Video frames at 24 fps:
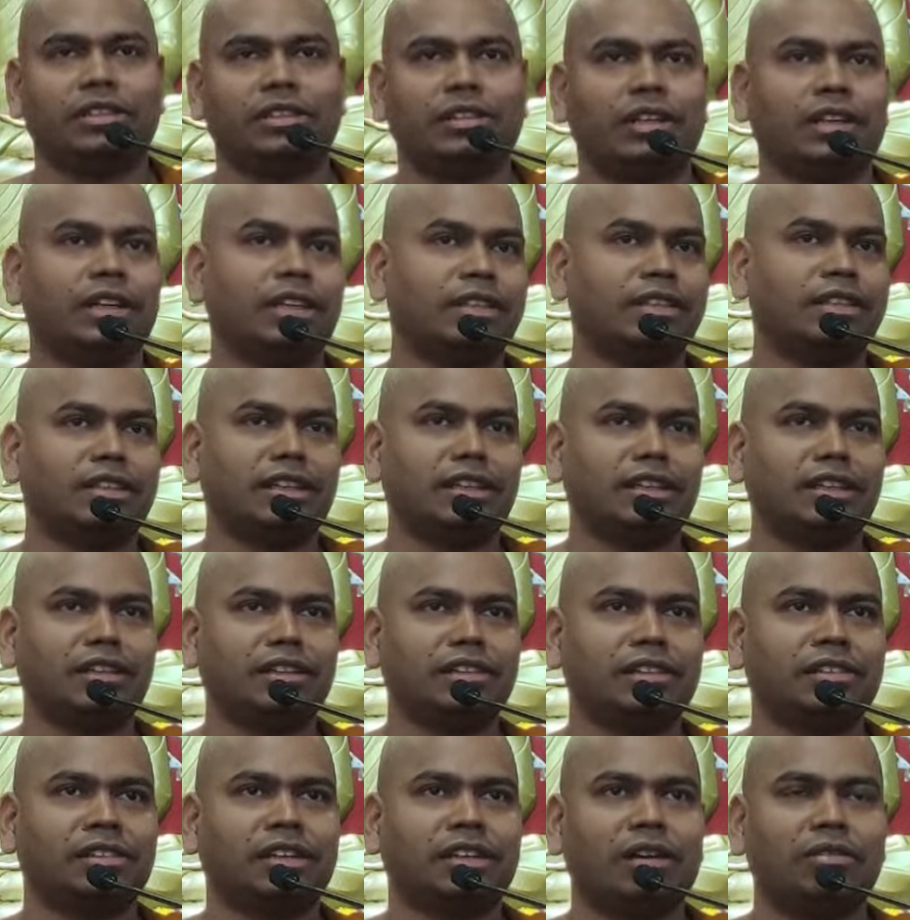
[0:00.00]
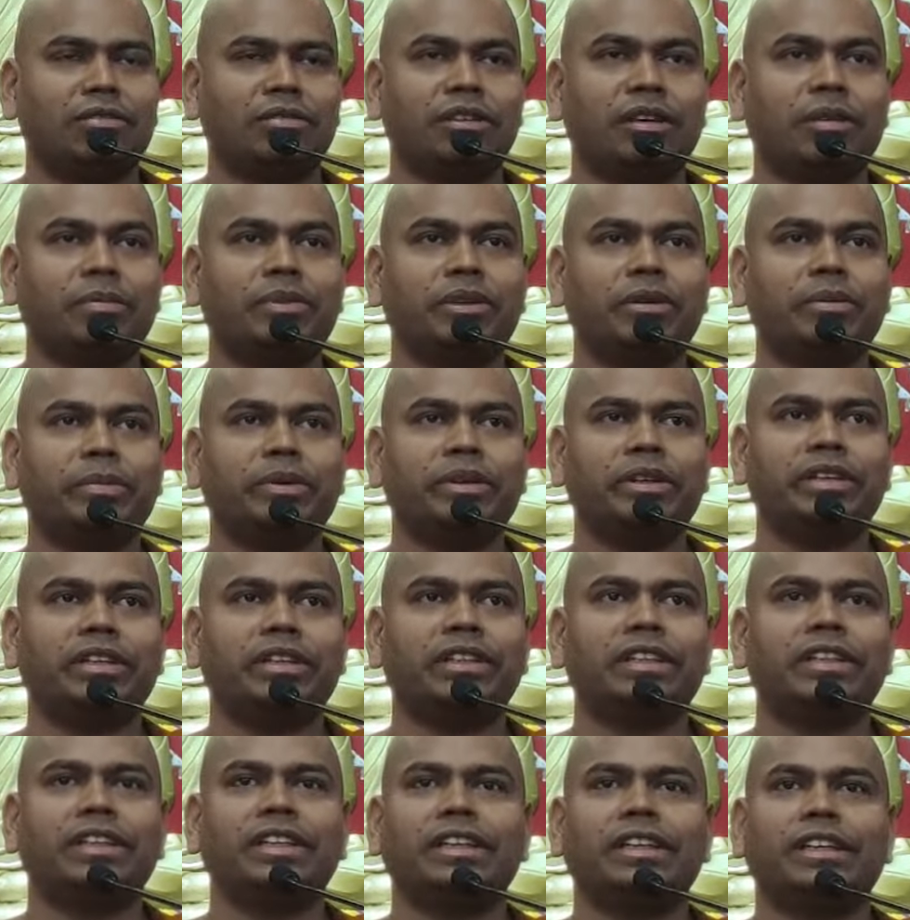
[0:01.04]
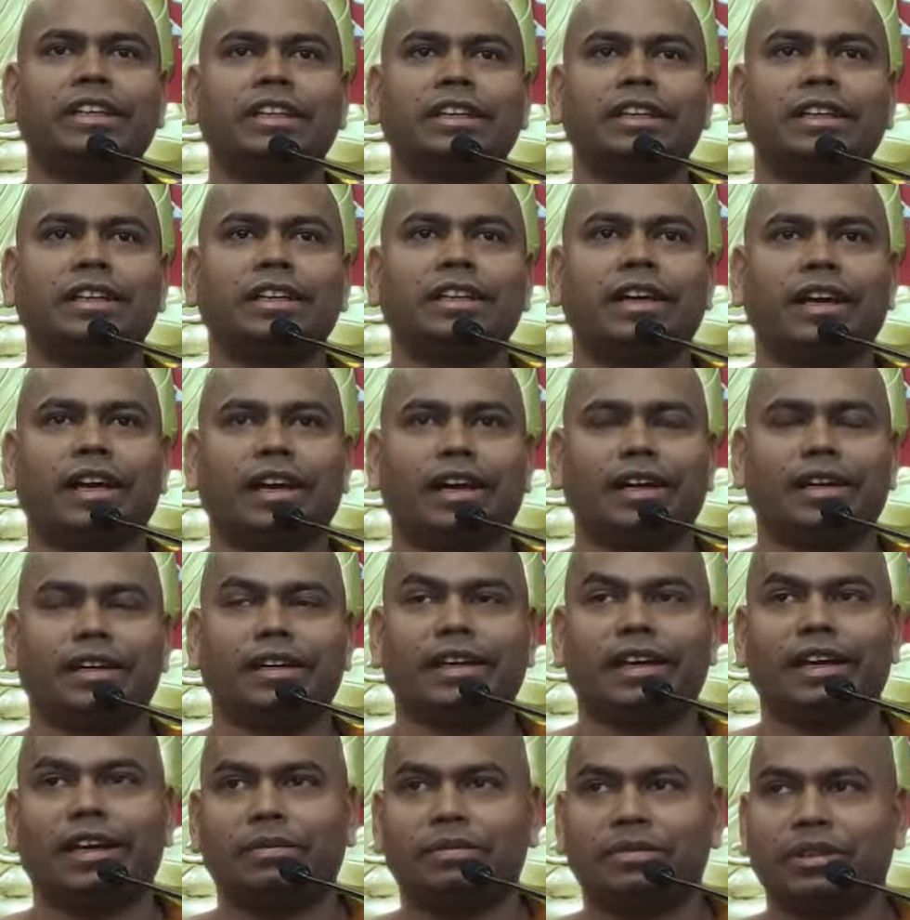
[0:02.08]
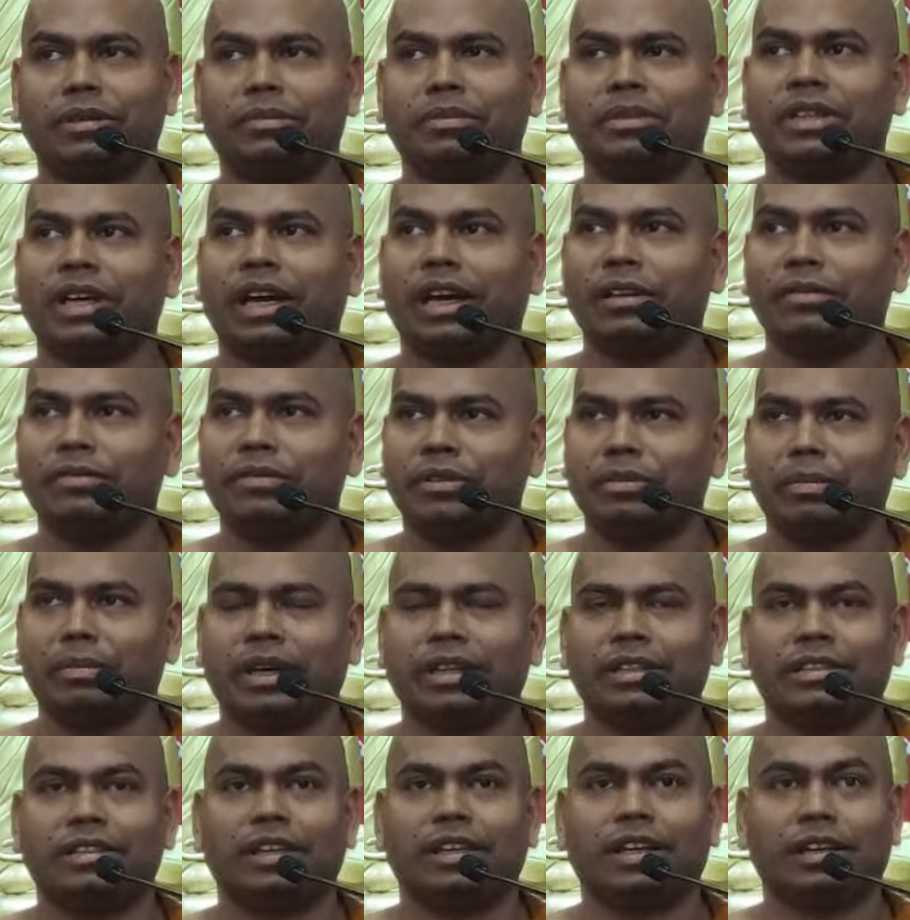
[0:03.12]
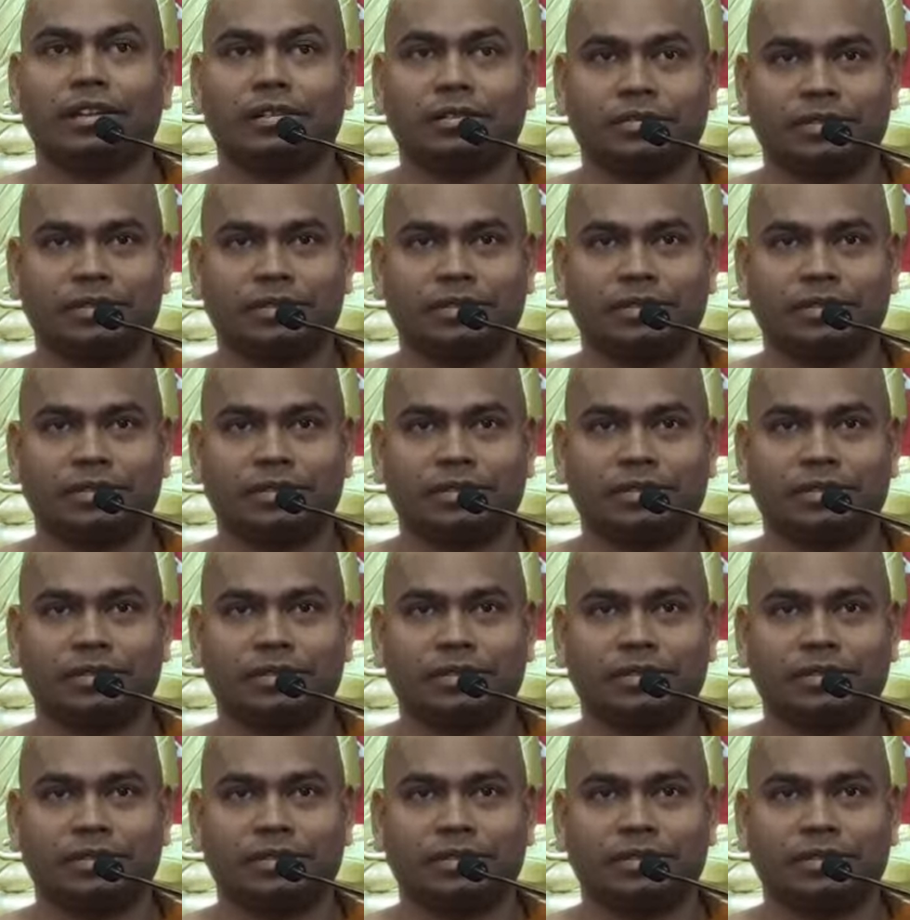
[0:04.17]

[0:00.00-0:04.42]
listening the sound of the bird, and have some time for myself.